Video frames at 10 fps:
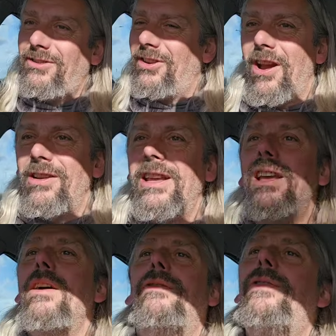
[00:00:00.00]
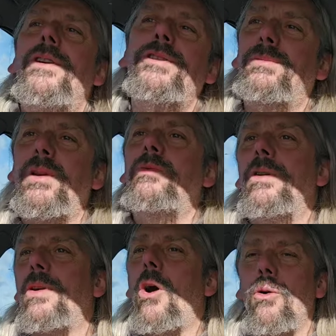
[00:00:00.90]
journey fills me
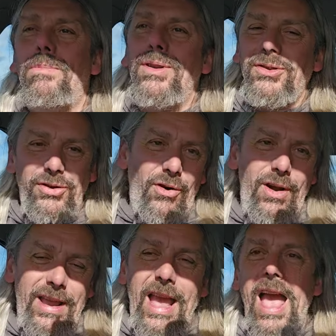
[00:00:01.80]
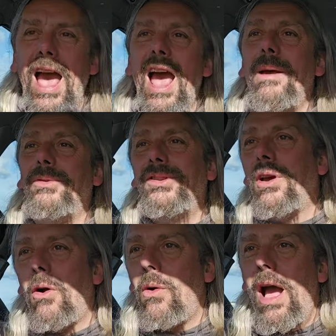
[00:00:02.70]
with hope and joy. I'm
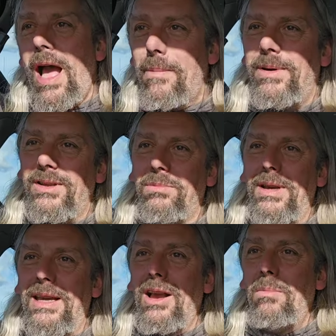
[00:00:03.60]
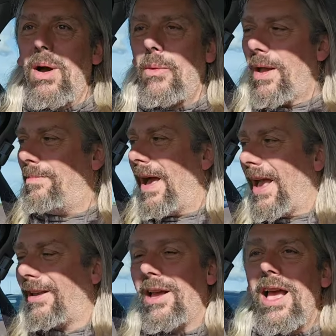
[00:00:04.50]
so happy to be on my way
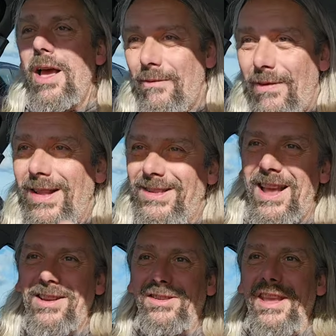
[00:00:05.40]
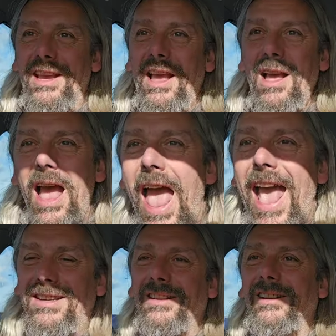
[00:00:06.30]
back. Fantastic.
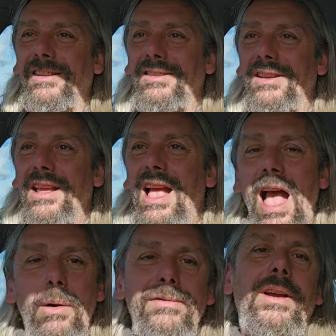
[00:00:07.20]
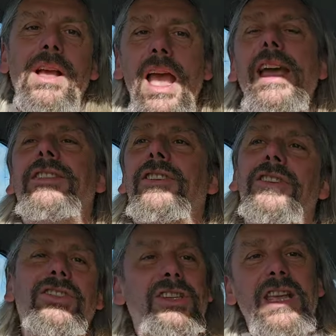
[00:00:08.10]
Excellent. However, it
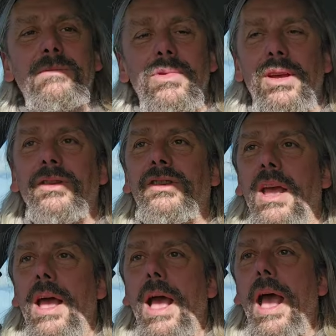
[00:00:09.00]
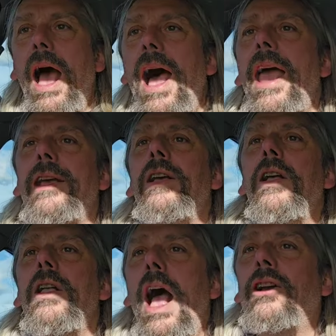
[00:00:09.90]
does seem that I
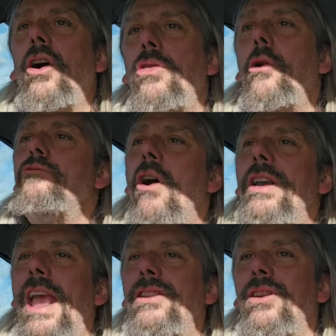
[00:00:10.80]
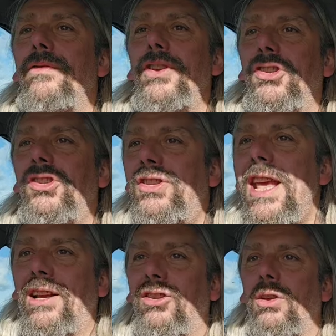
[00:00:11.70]
got the wrong end of the
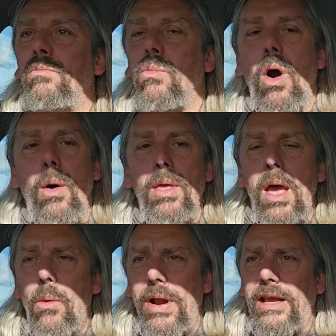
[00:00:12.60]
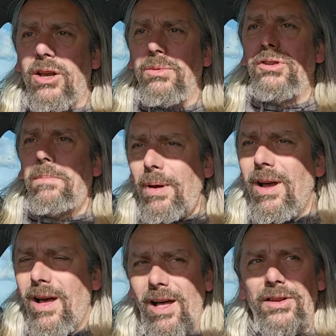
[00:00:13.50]
stick somewhat when it comes to
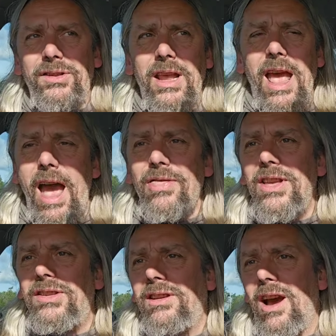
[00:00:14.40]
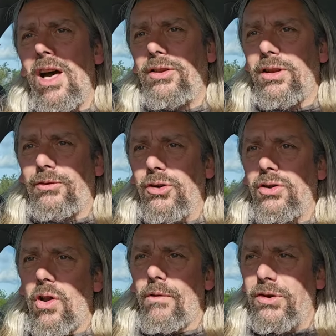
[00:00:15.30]
parts. And this car that I've just
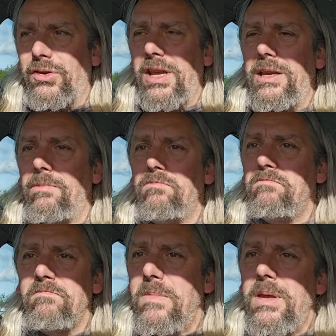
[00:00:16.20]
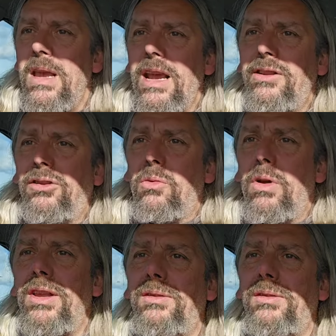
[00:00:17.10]
got over to see, he doesn't want